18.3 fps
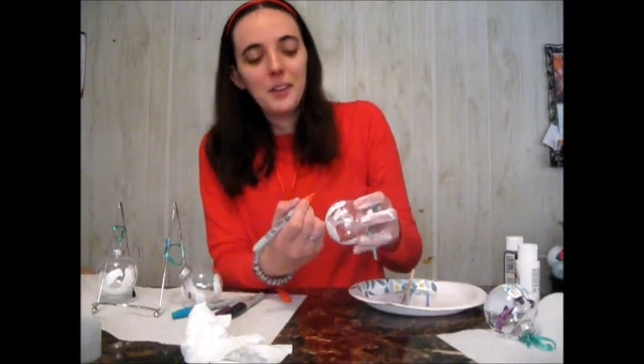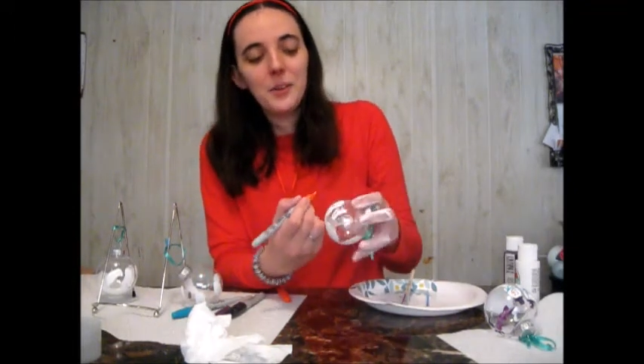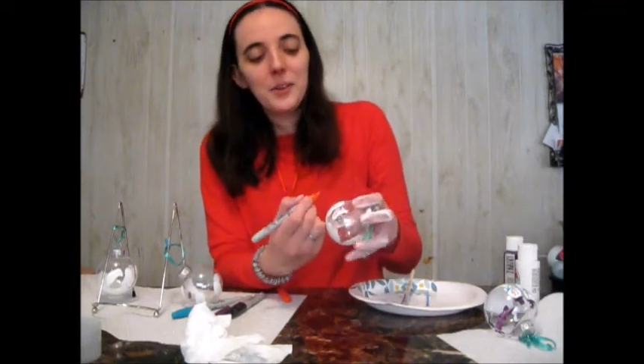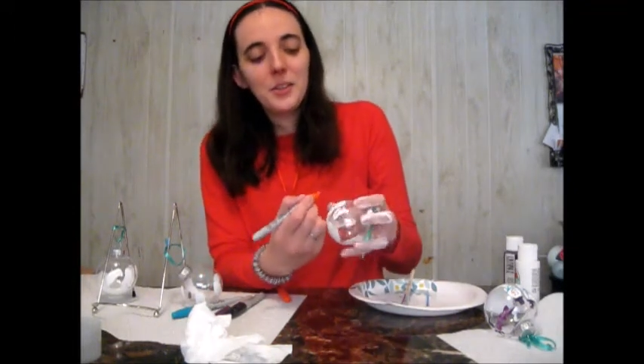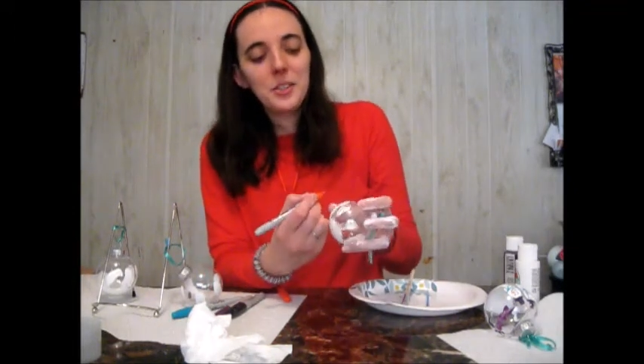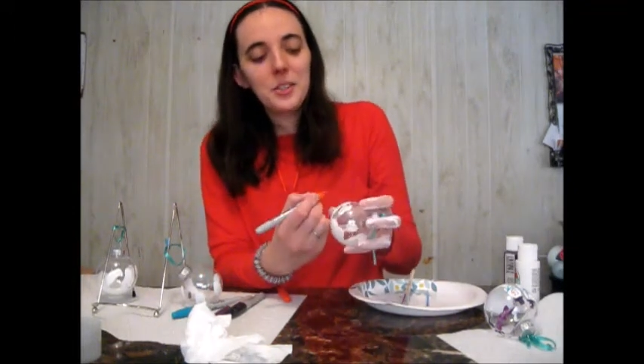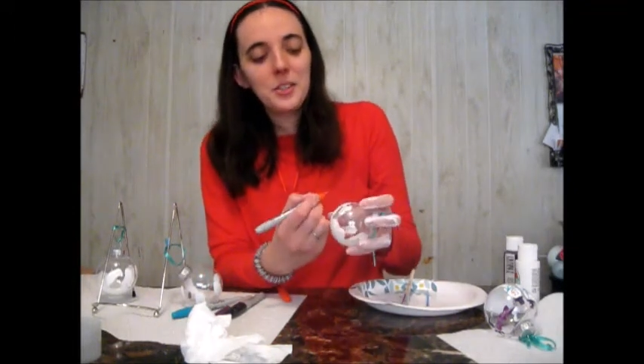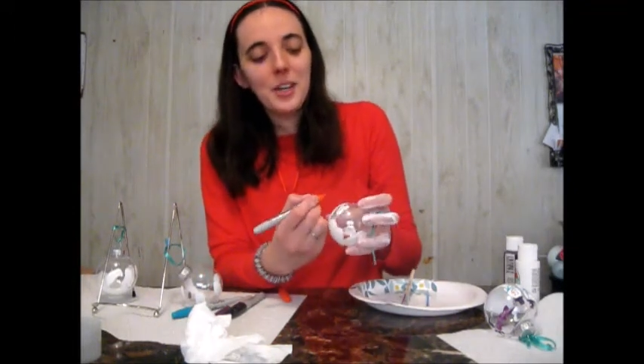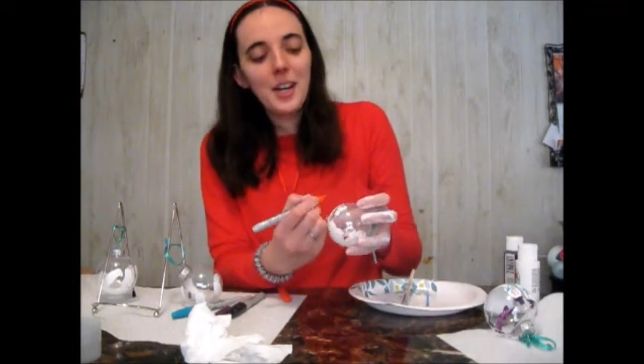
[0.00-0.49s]

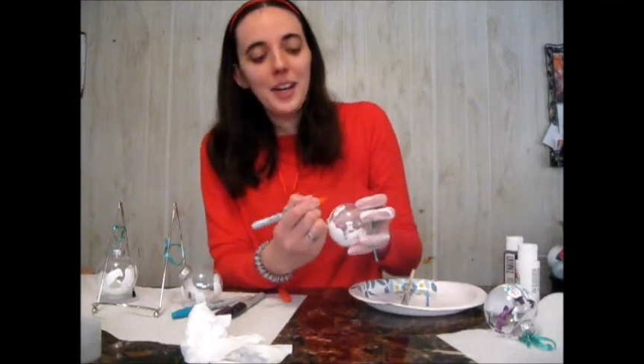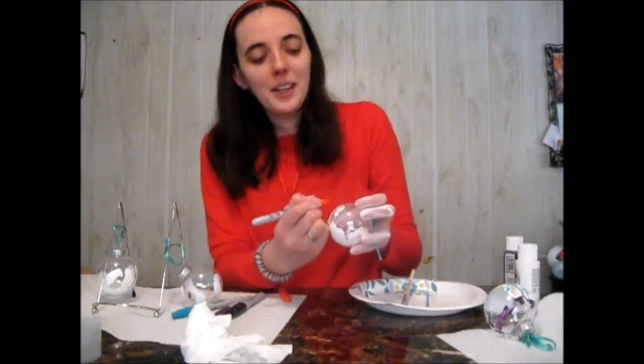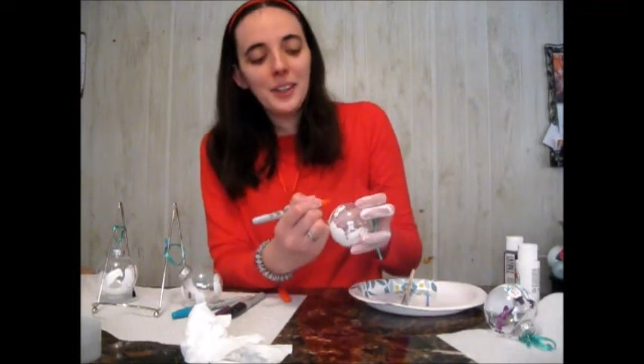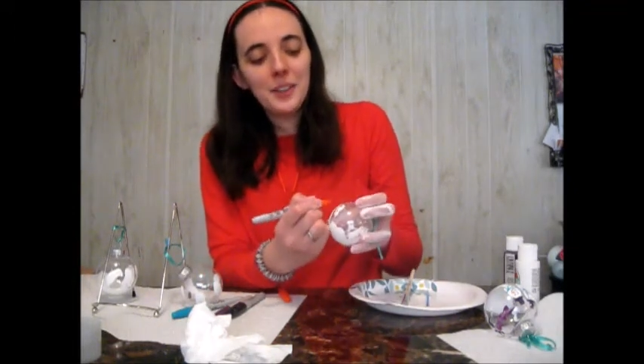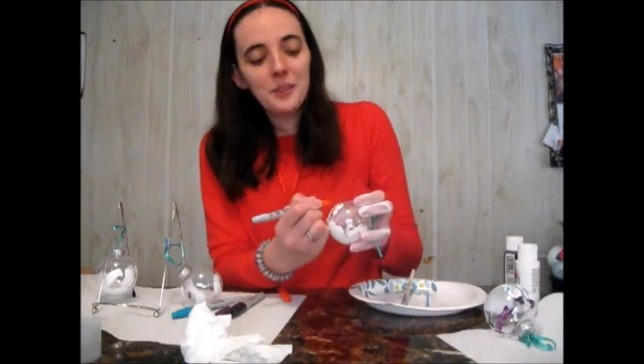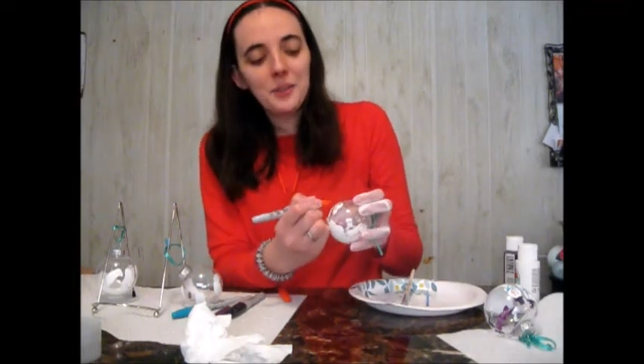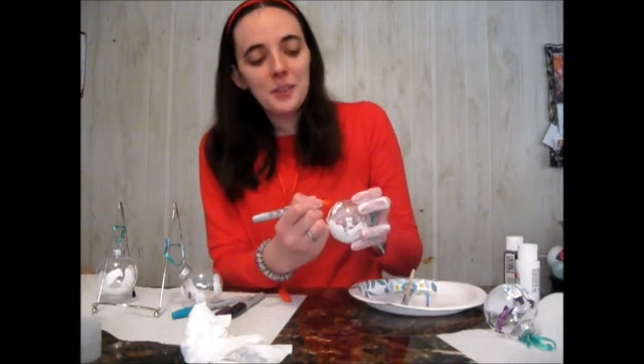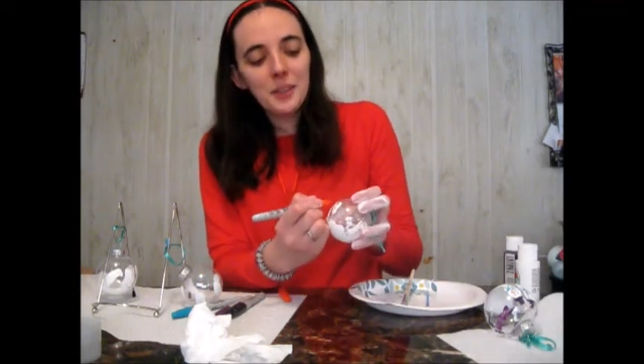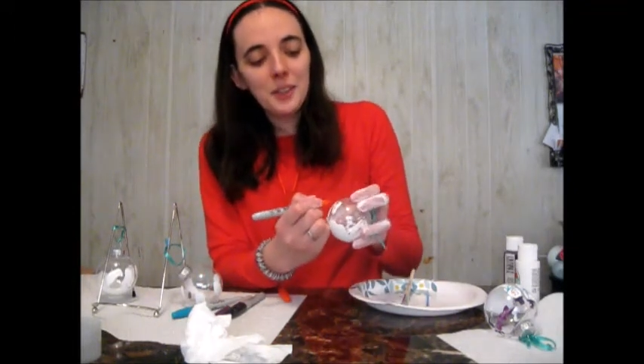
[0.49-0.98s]
orange
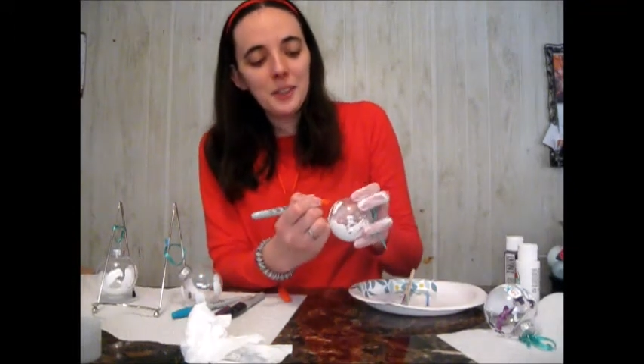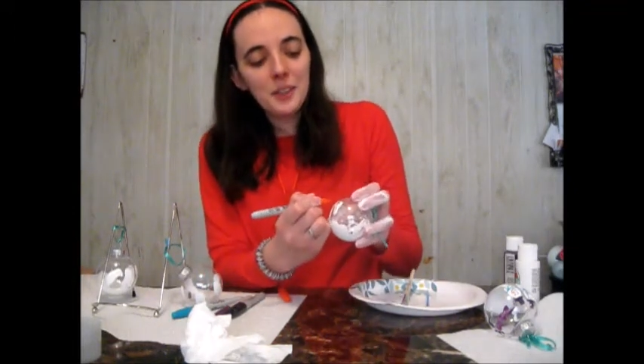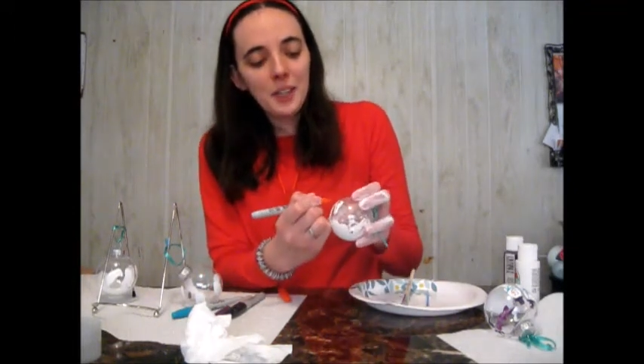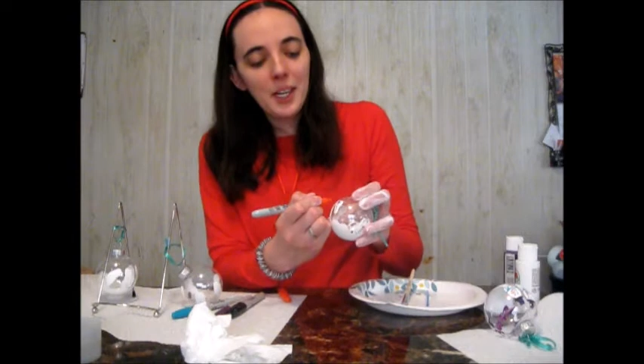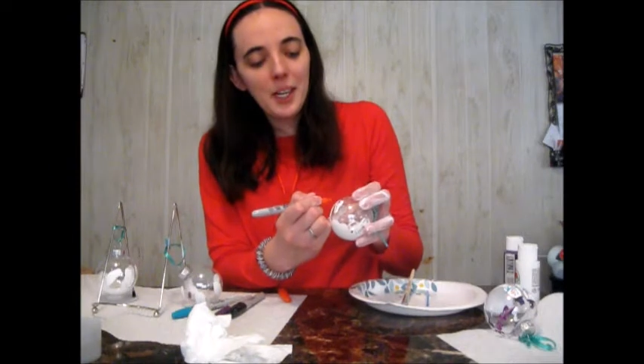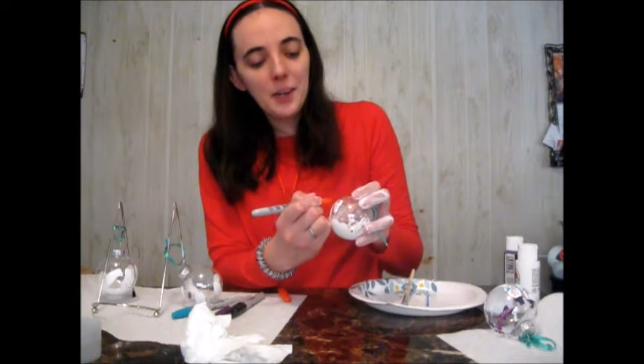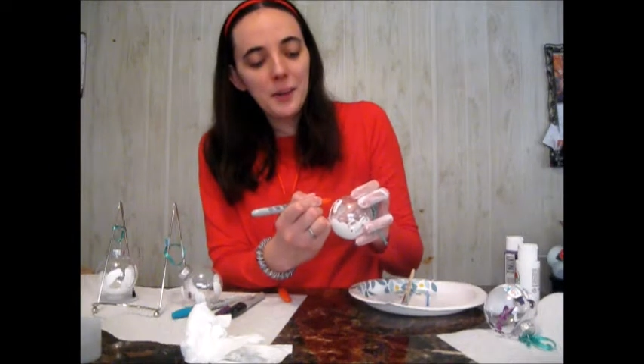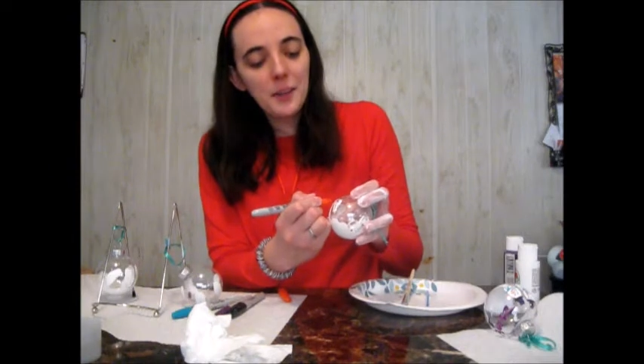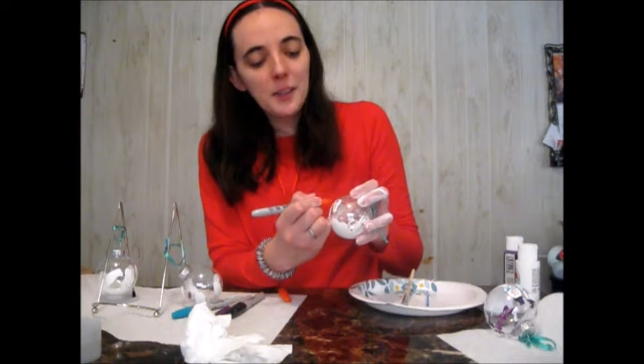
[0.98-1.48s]
triangle for the
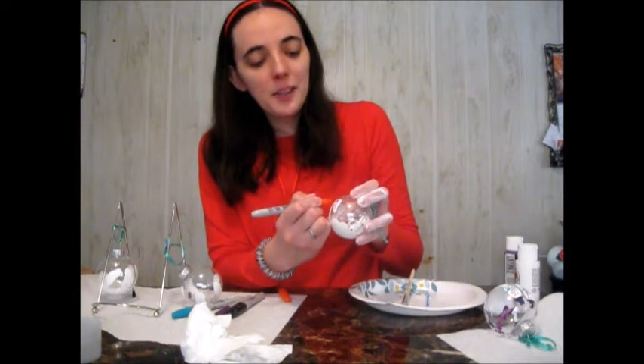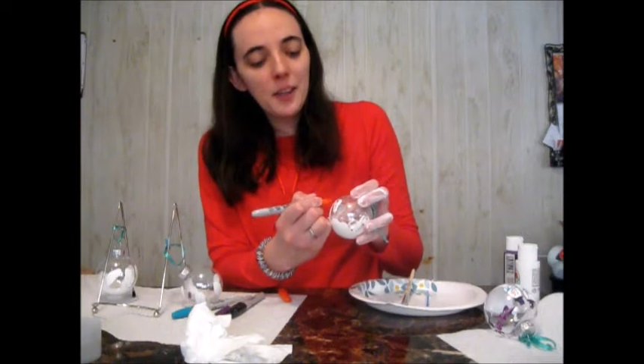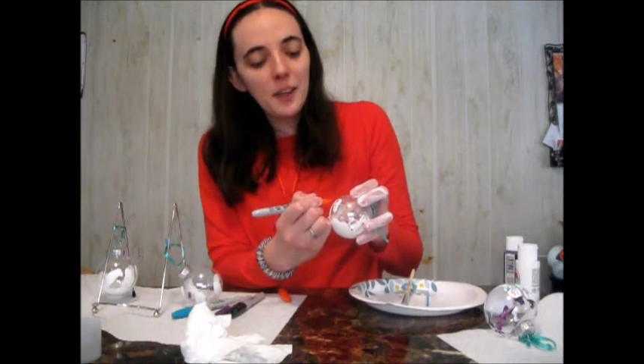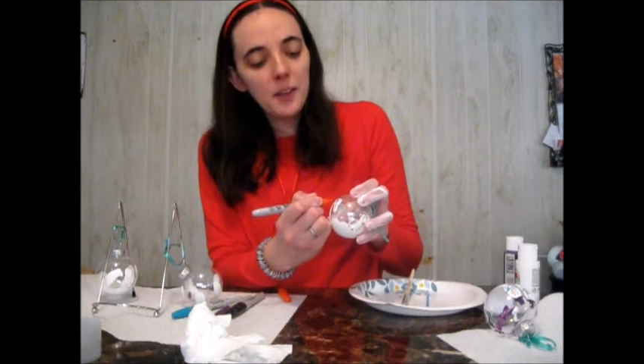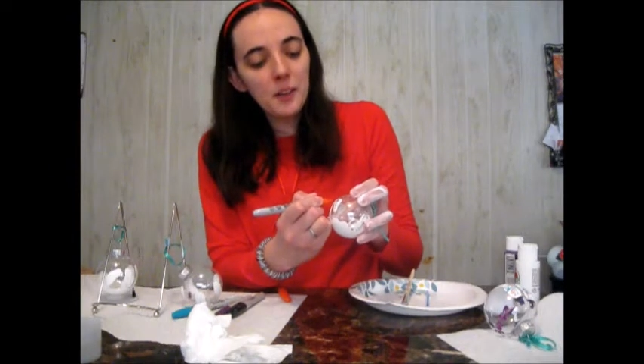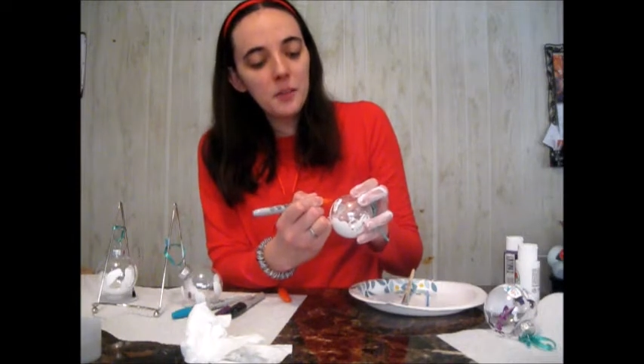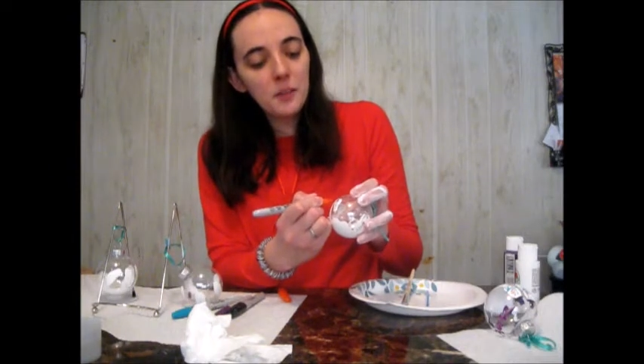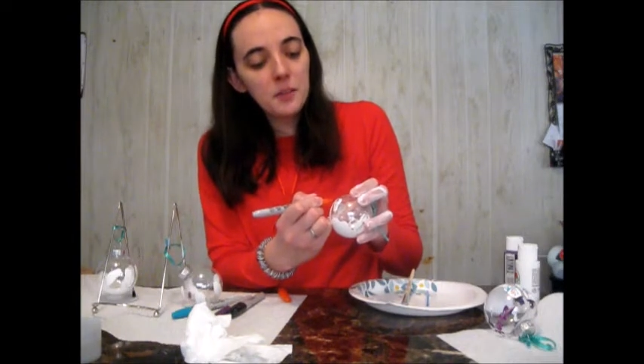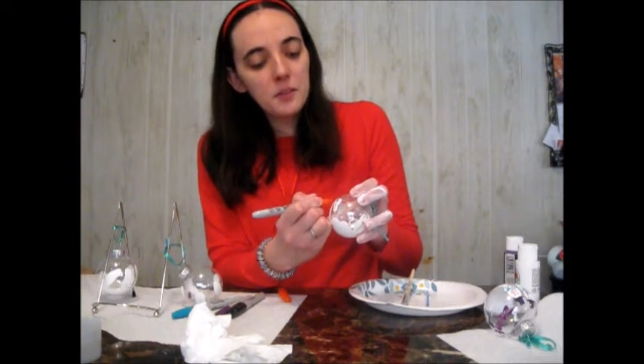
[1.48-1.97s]
carrot
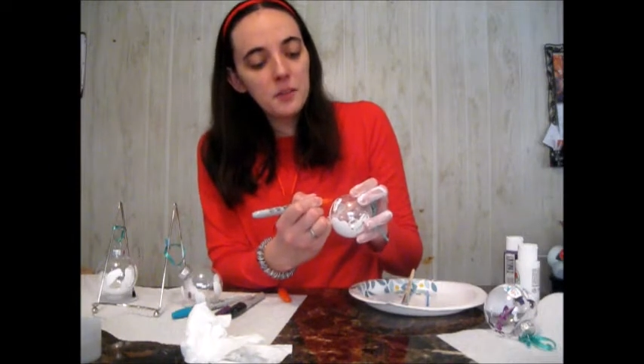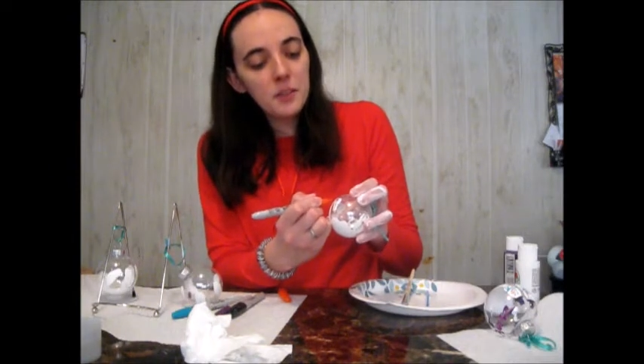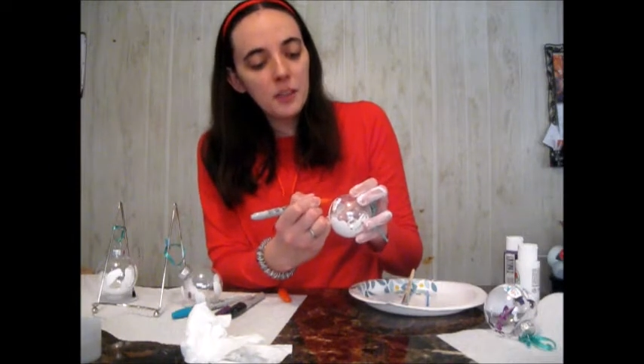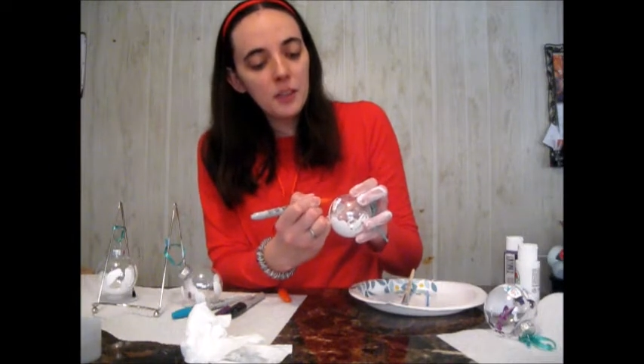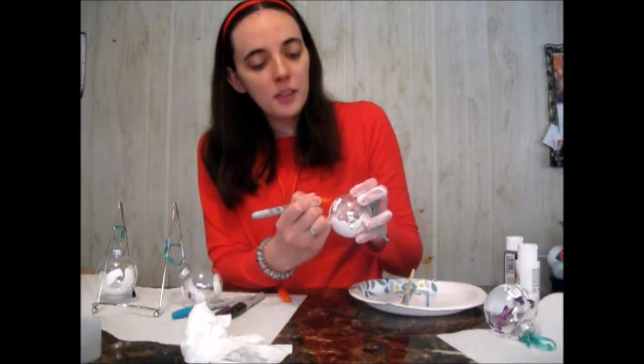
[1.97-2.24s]
nose.